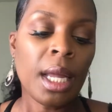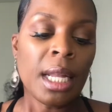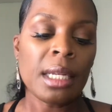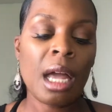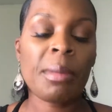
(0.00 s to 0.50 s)

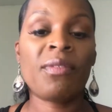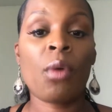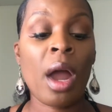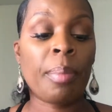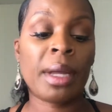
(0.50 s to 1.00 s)
Now, before
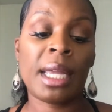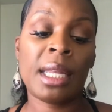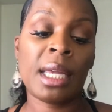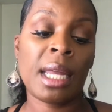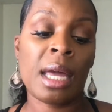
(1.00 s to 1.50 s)
I put
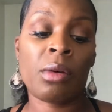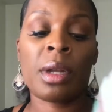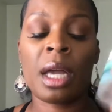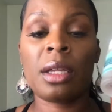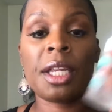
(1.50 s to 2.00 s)
any of that on,
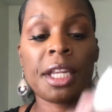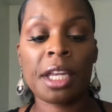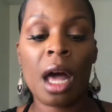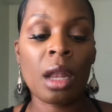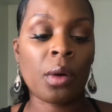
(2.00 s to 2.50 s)
I use this
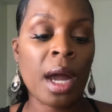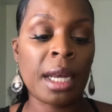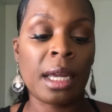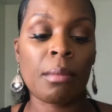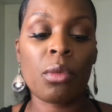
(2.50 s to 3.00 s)

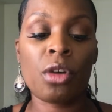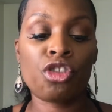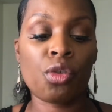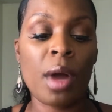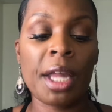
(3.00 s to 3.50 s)
hyaluronic
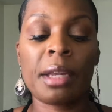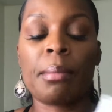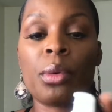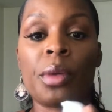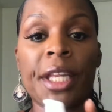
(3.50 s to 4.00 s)
moisturizing
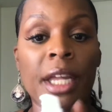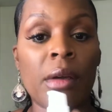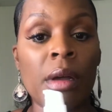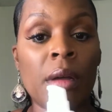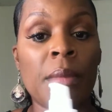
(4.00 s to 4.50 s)
boost
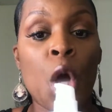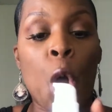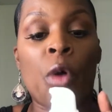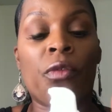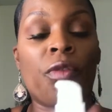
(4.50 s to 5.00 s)
serum
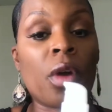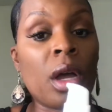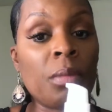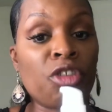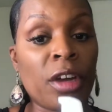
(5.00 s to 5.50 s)

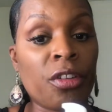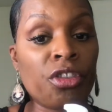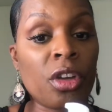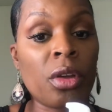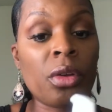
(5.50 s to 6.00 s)
from Trader
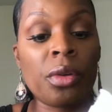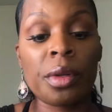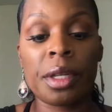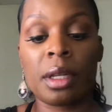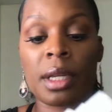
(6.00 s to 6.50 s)

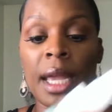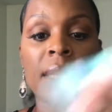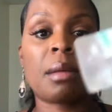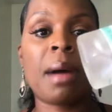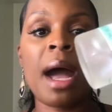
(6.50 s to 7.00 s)
Joe's. Look at
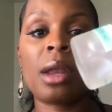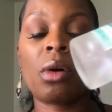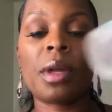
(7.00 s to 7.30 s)
the bottle.